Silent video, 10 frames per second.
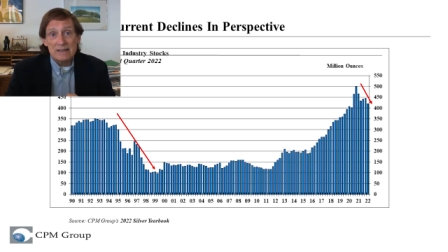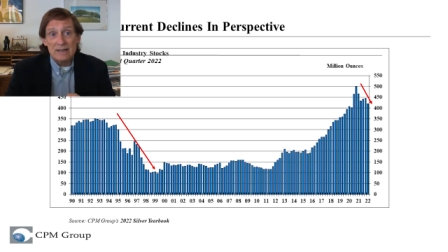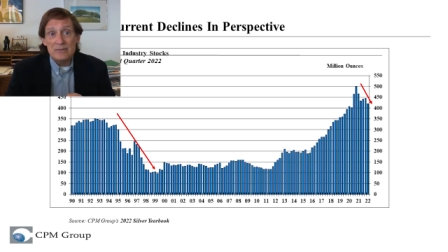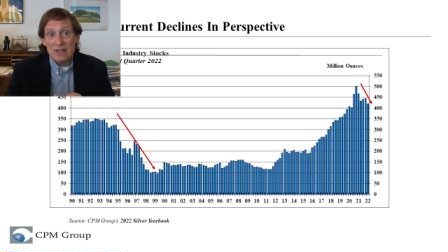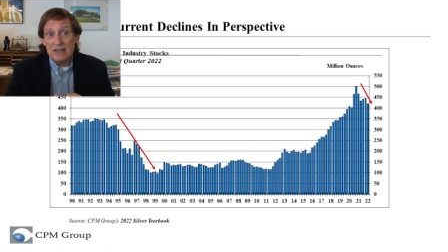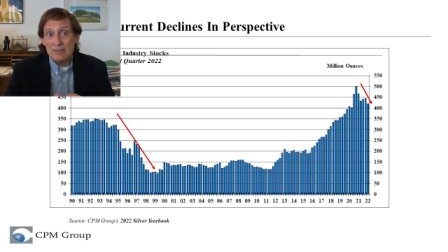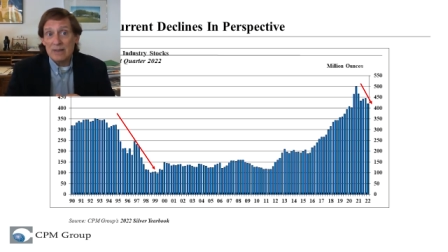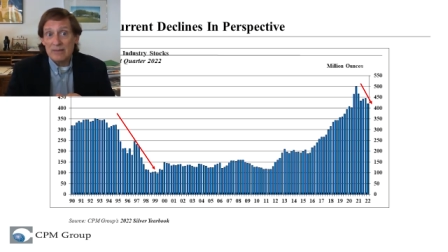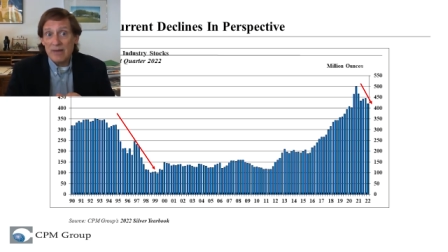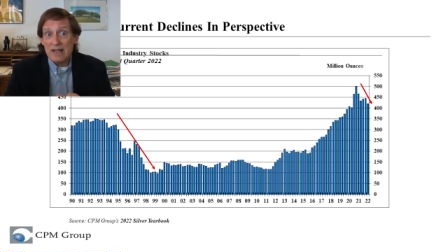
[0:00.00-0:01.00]
comes out to
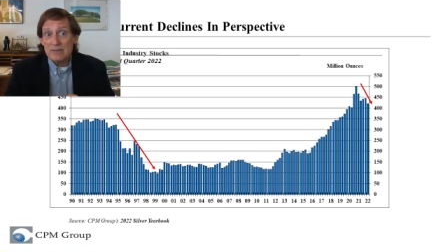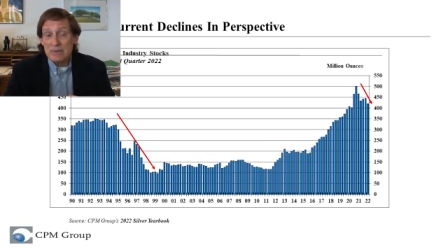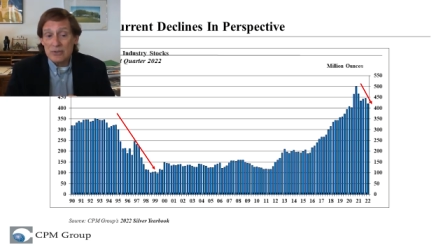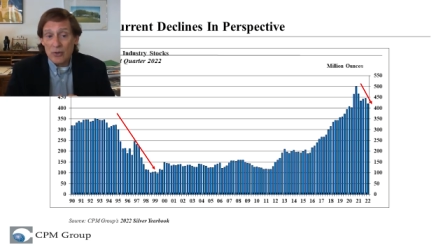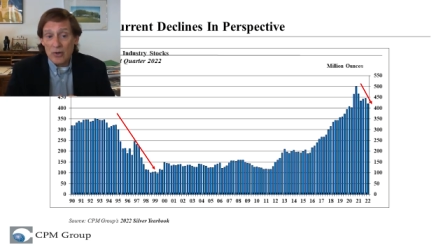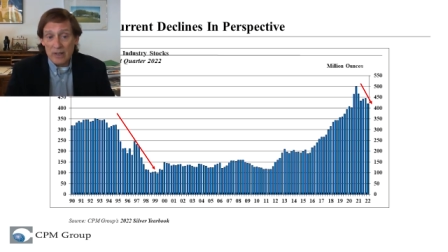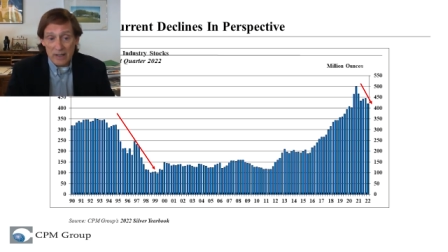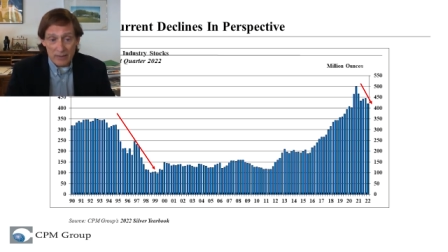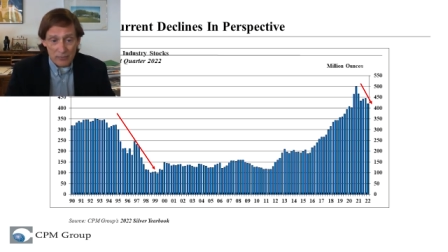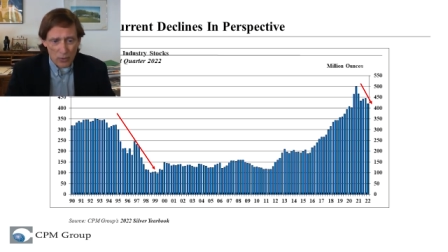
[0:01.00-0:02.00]
be the vast
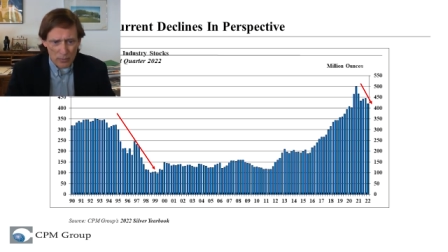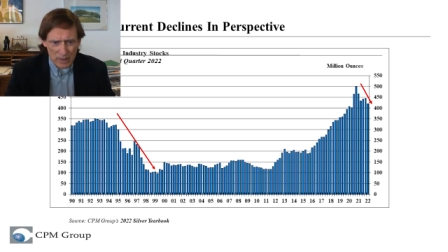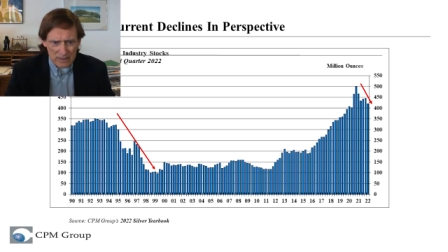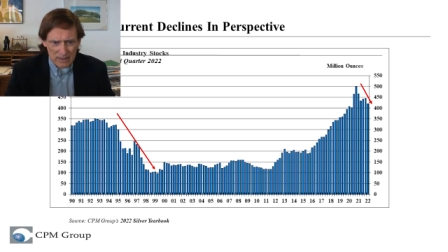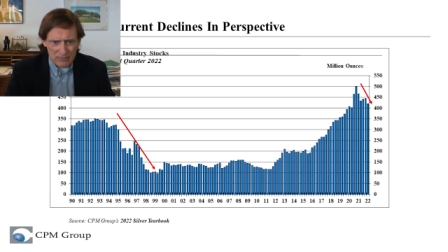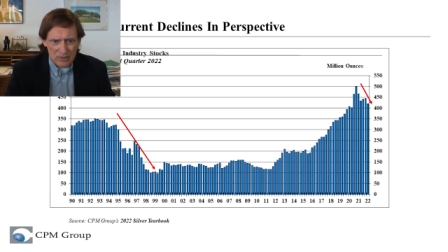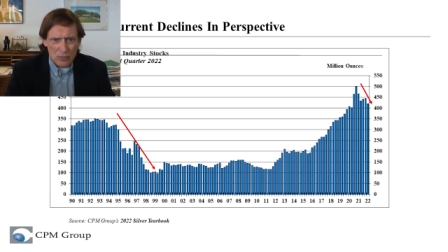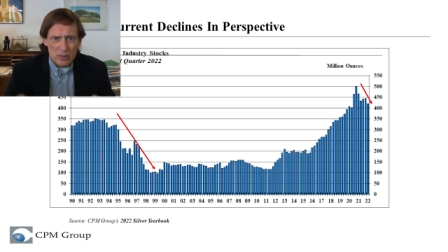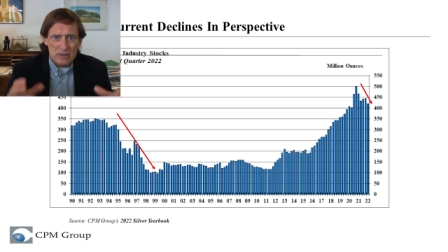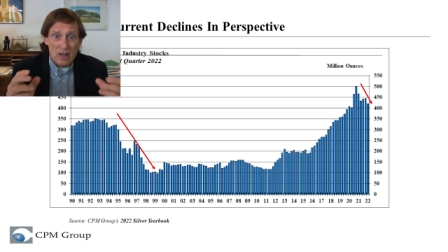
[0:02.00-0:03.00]
majority of COMEX
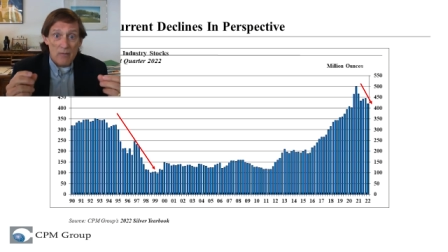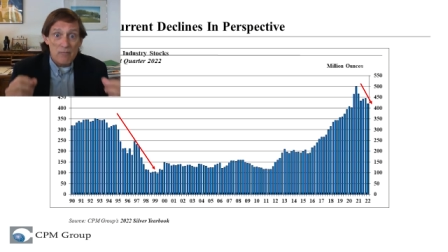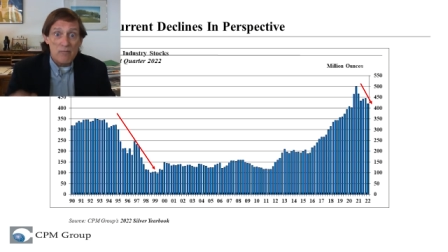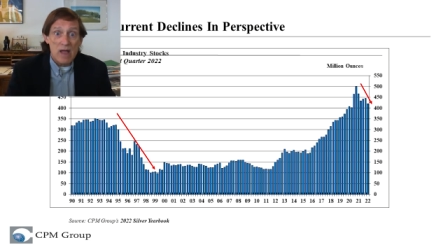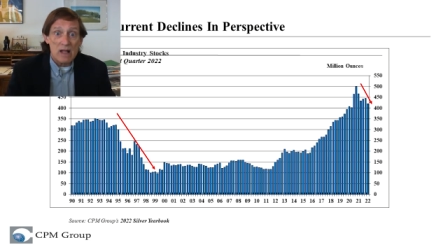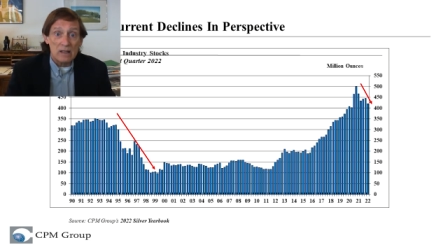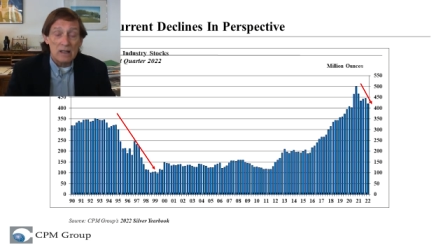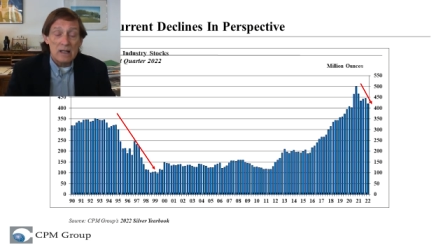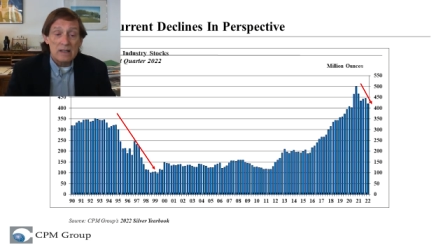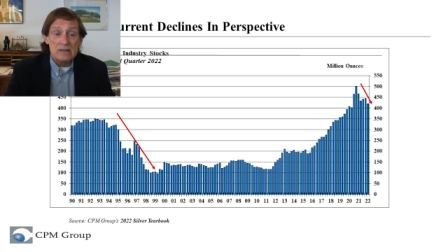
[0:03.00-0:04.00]
inventories
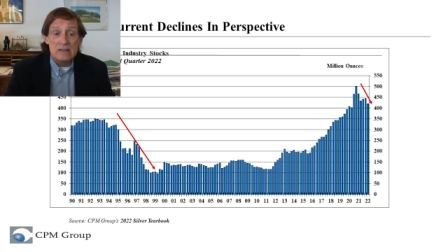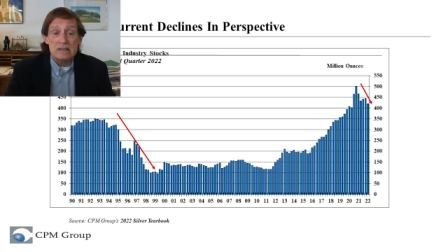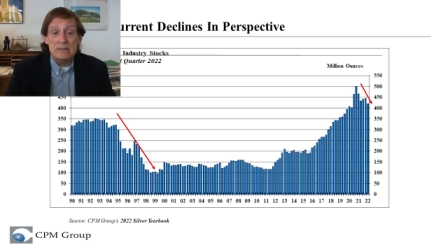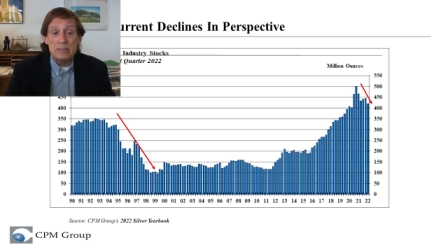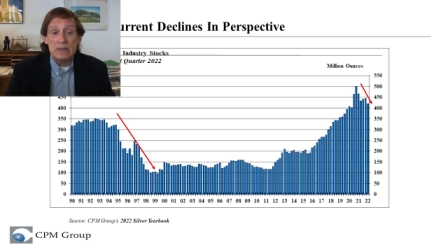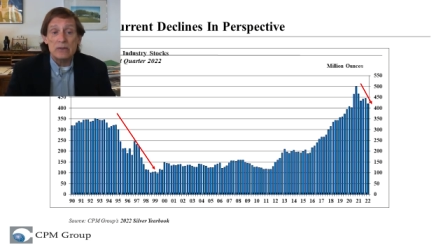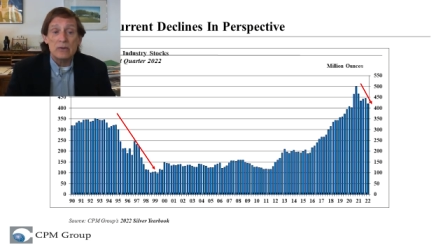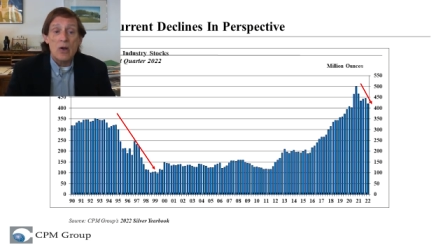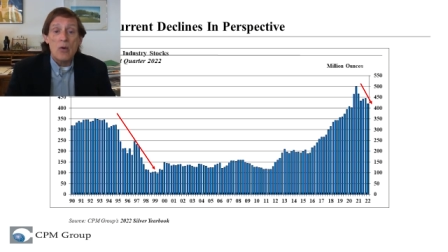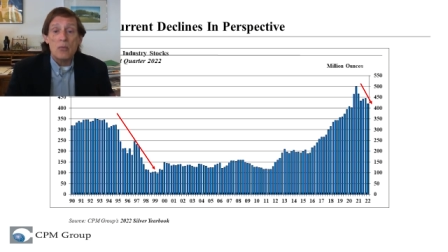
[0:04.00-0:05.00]
fell,
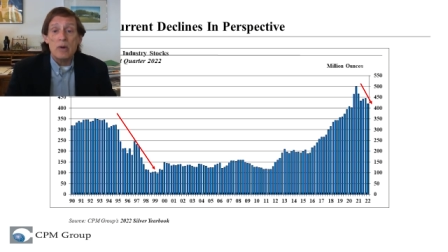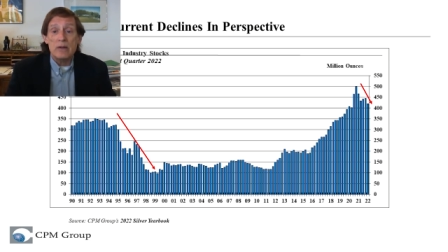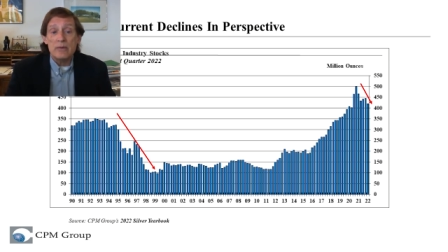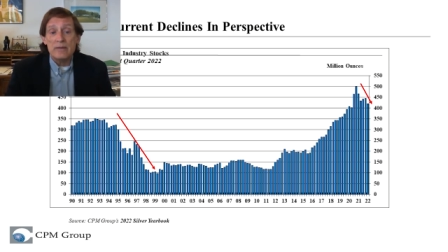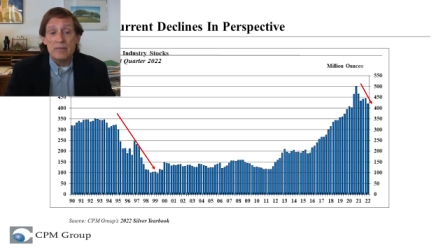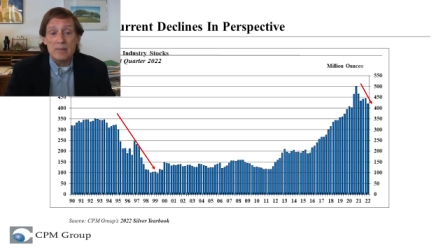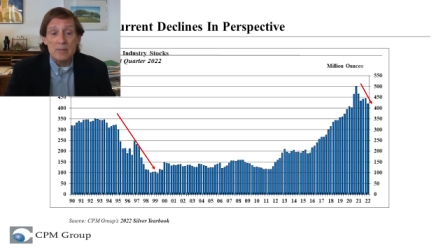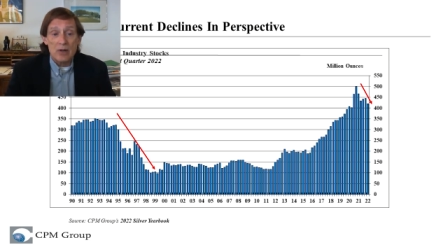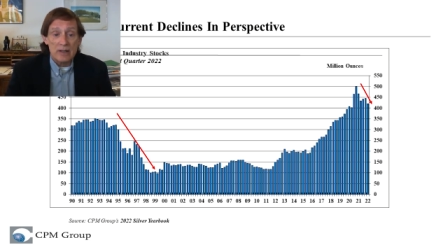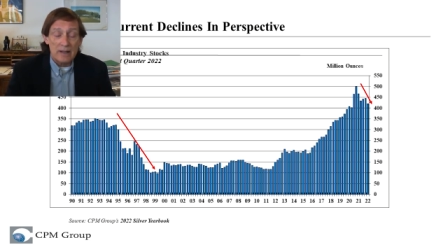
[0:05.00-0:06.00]
disappeared, went away from the
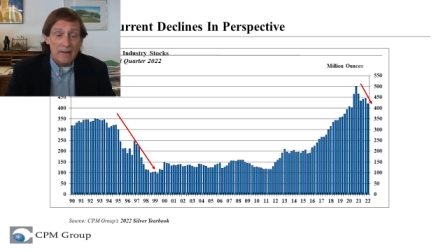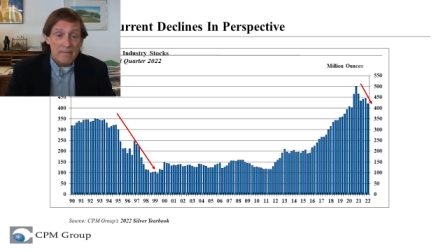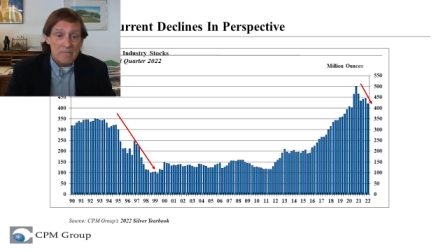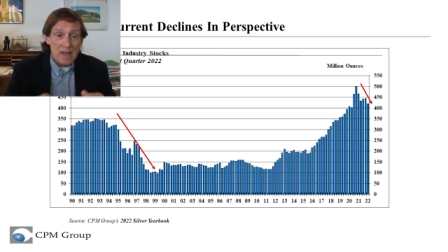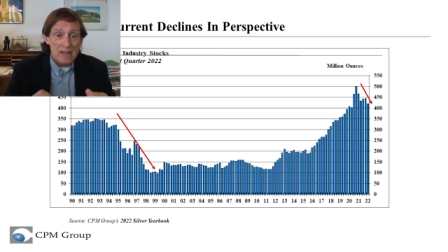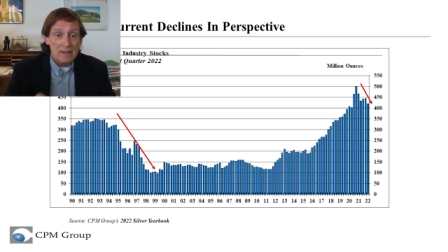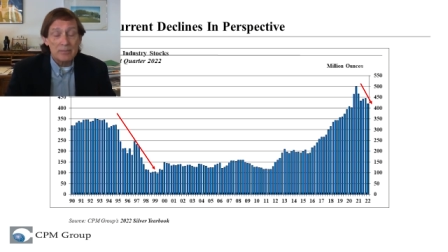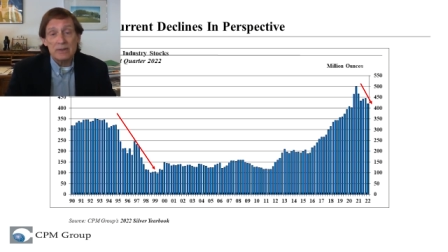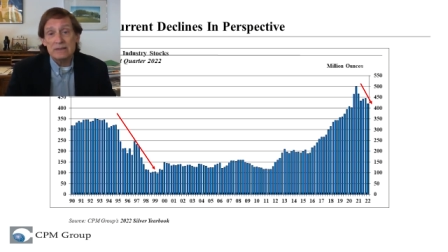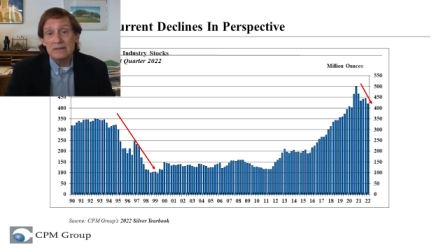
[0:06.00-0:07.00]
market, and the
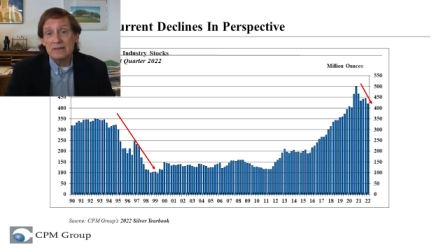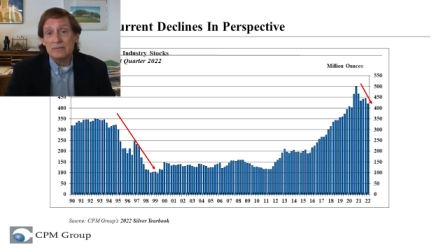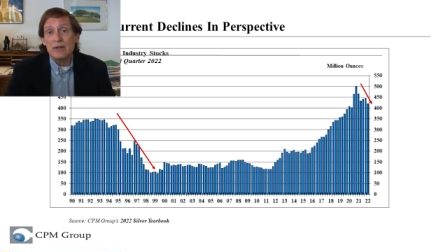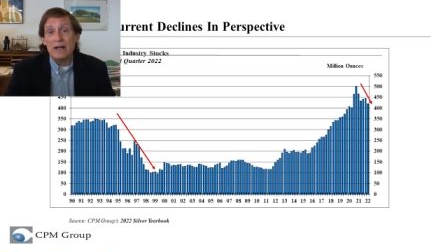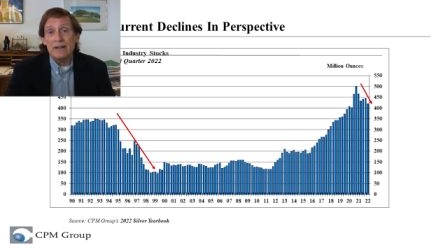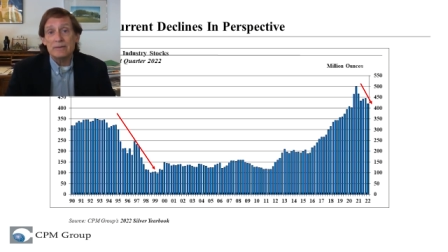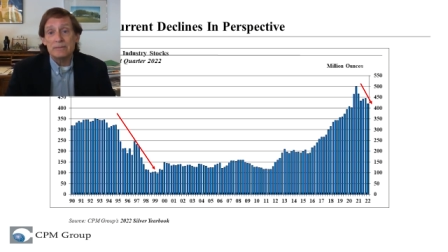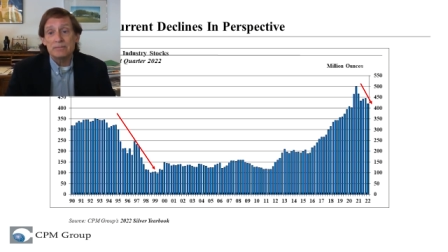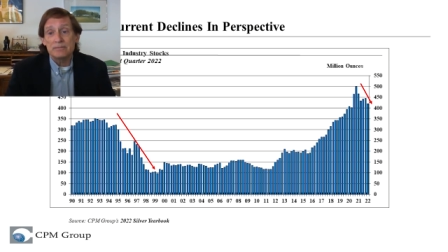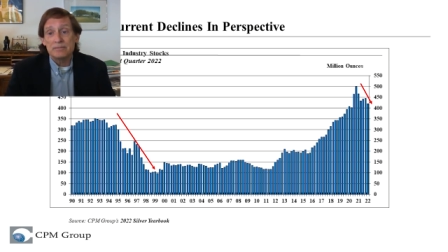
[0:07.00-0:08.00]
price didn't rise.